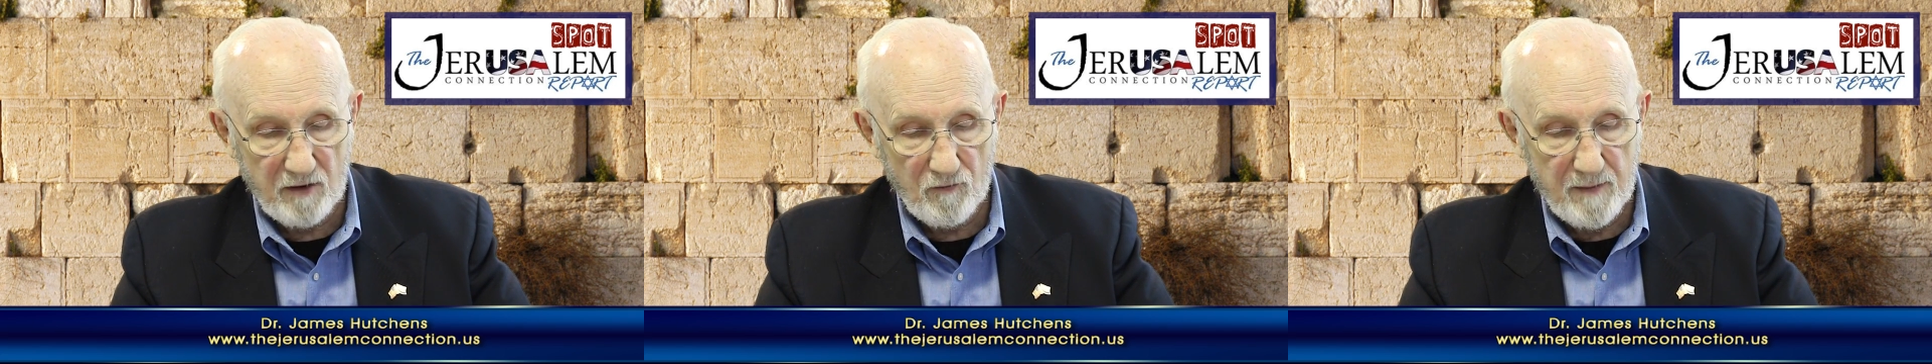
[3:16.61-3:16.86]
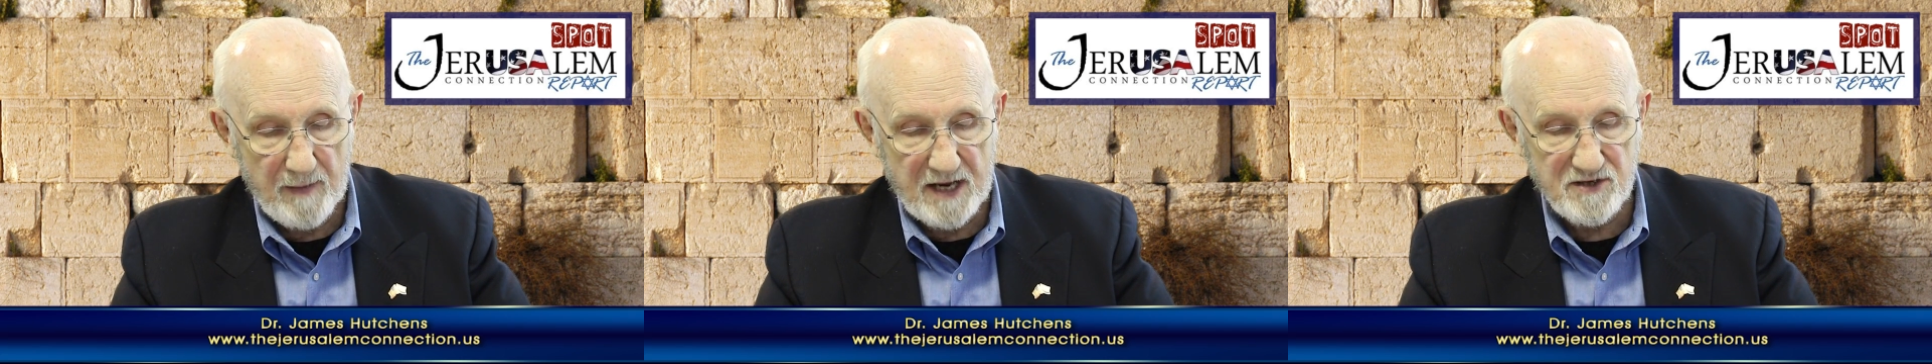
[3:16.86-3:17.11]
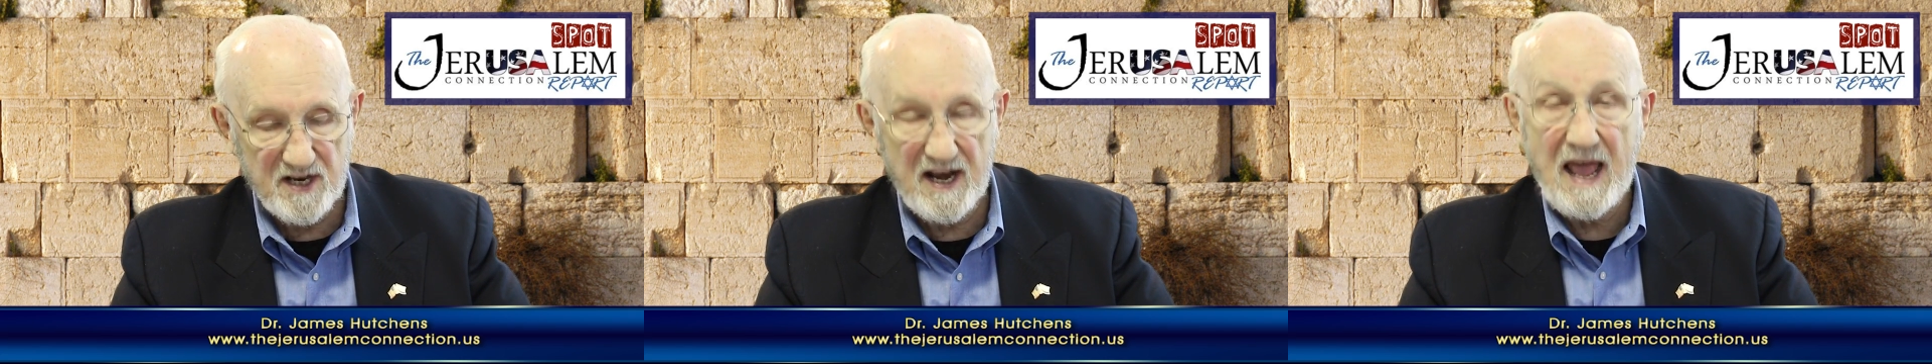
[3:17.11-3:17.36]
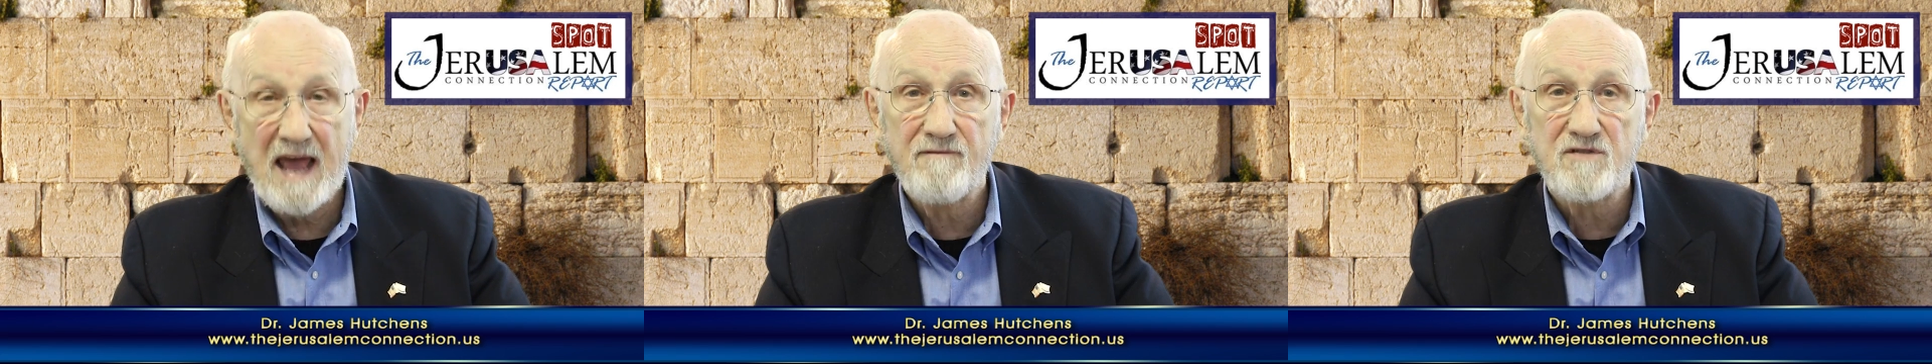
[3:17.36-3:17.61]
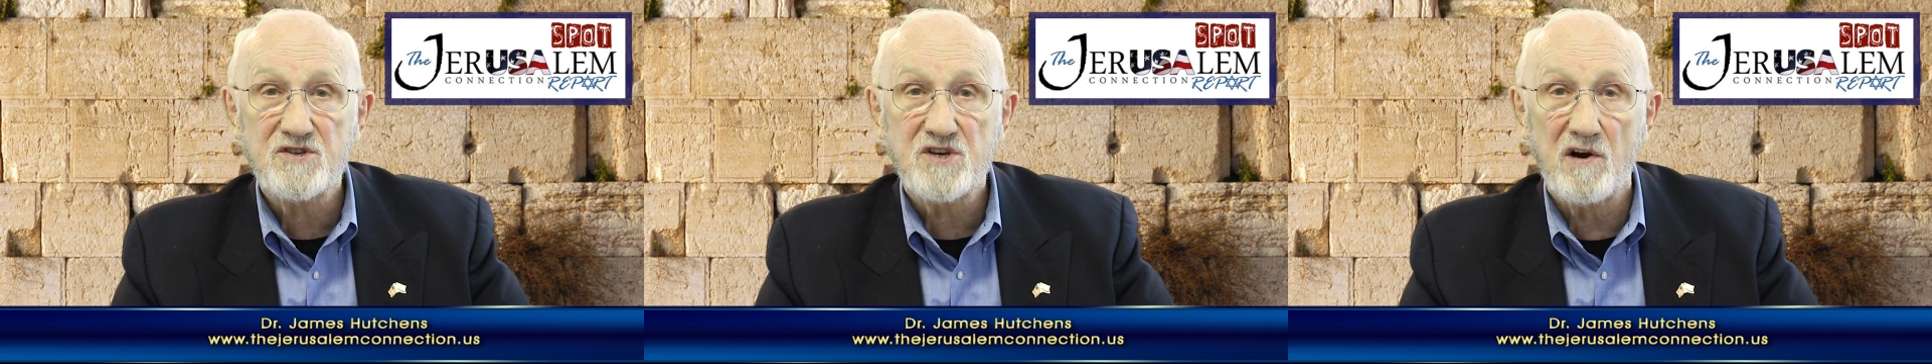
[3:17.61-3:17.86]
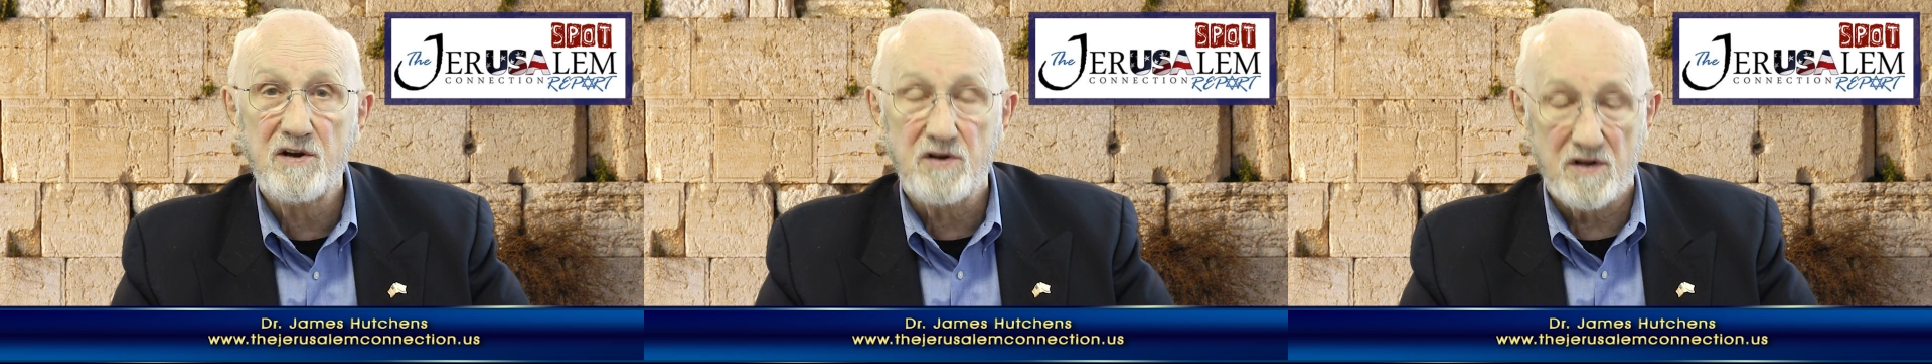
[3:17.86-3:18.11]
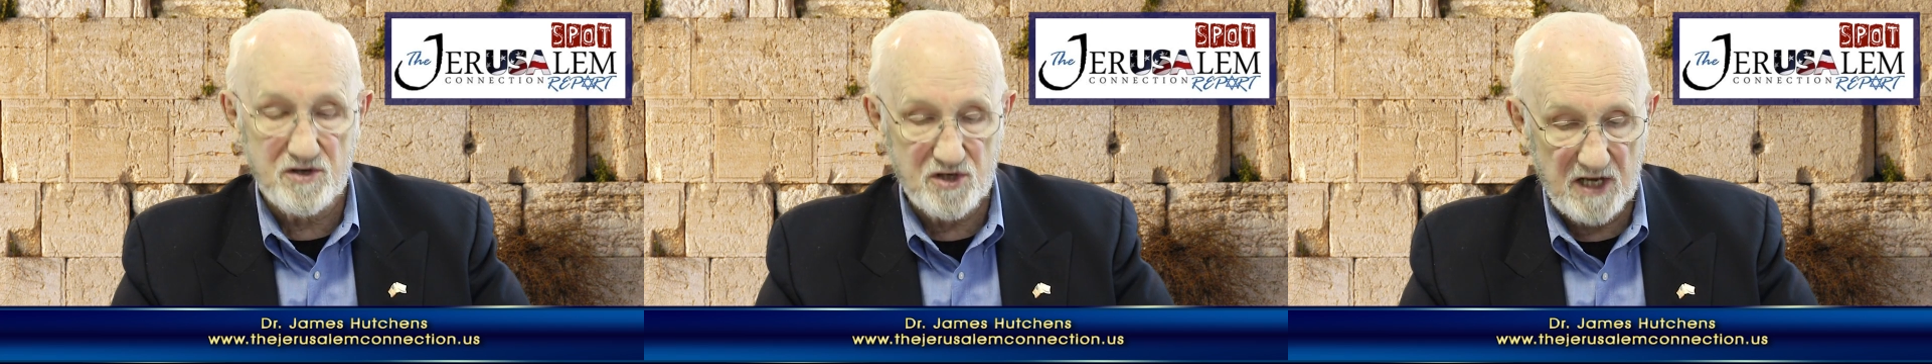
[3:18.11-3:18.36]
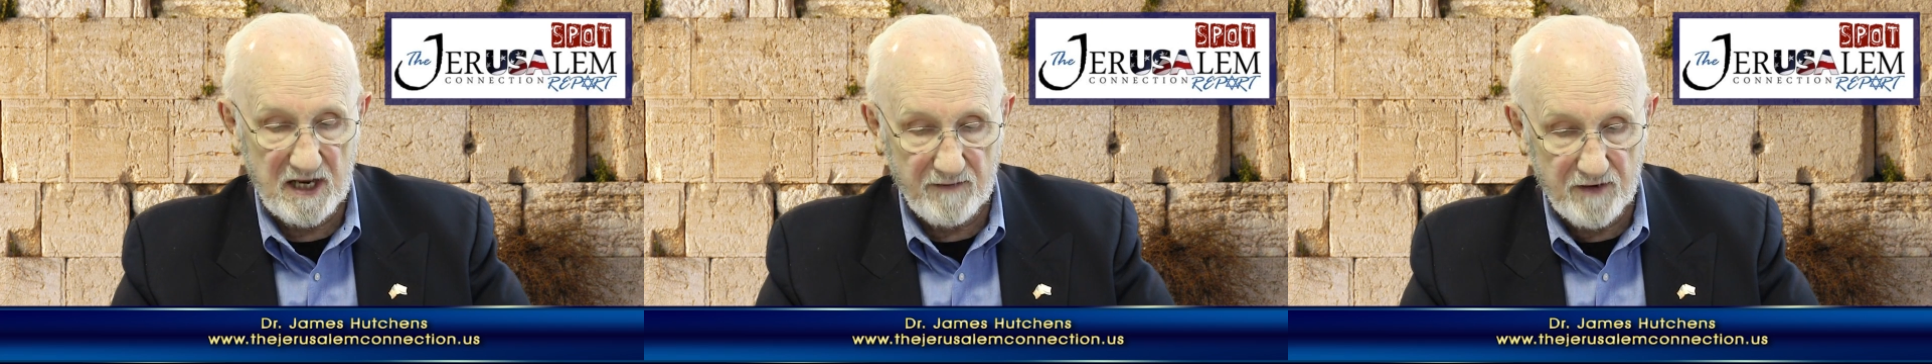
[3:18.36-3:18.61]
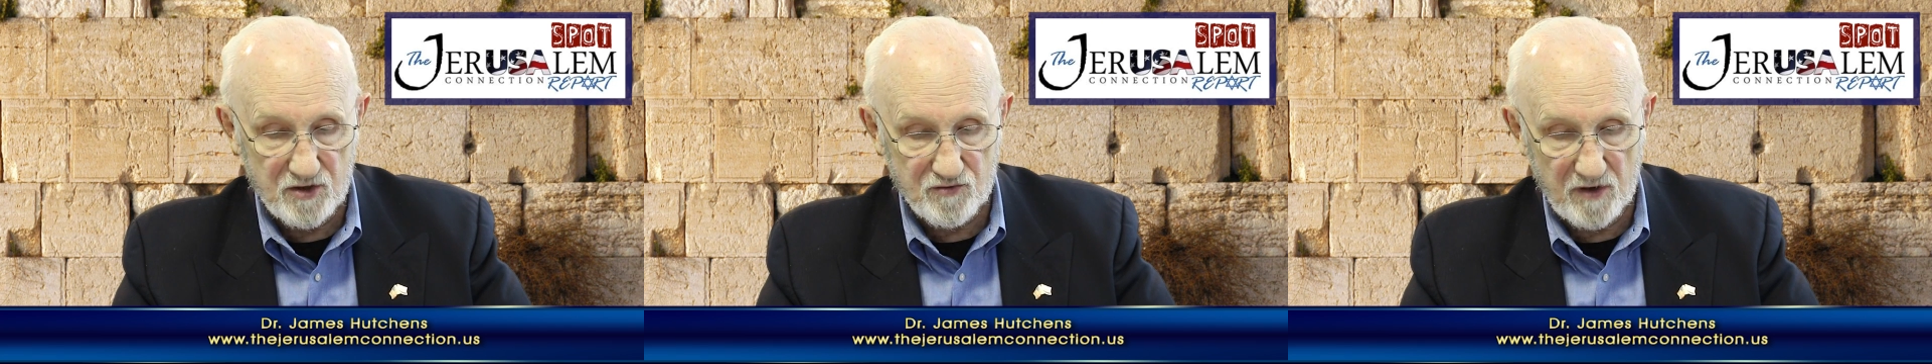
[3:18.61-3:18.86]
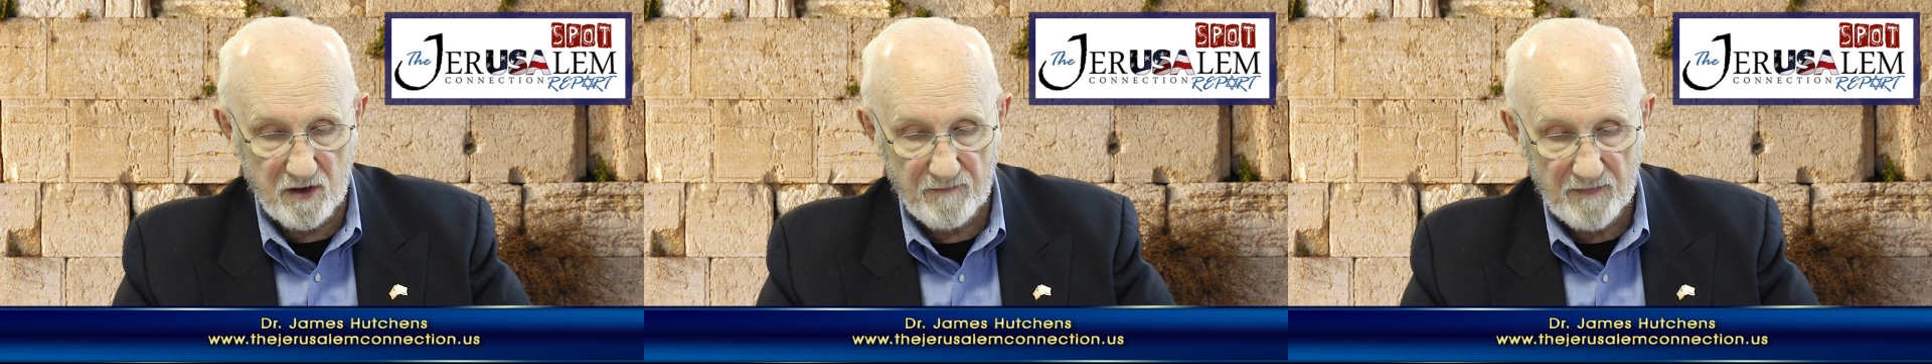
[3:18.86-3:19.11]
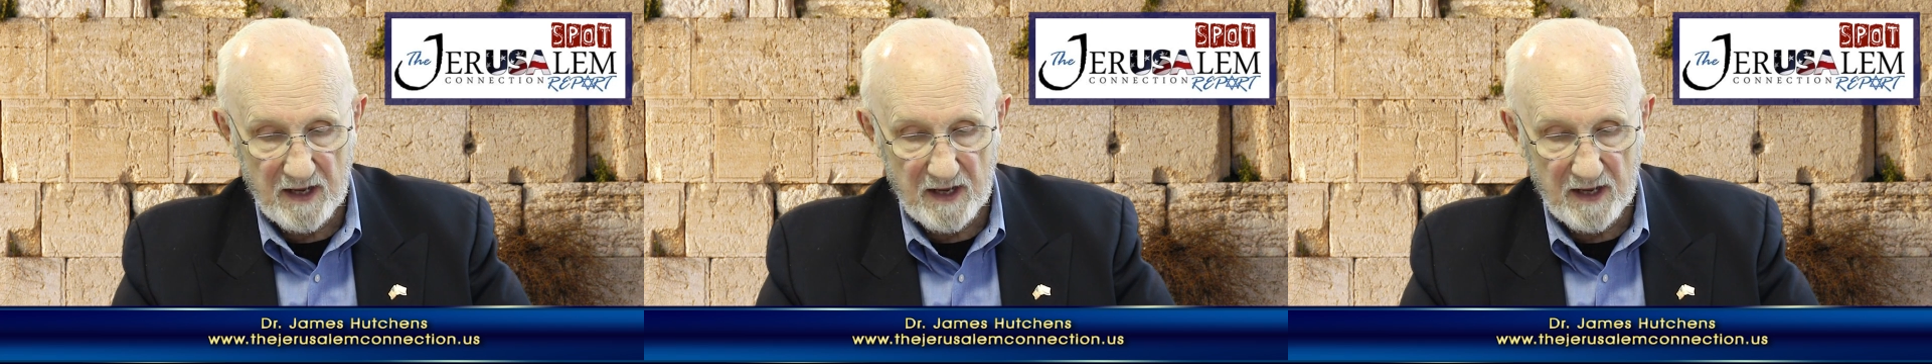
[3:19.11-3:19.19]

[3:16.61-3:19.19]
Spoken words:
it remains an adversary to the state of Israel.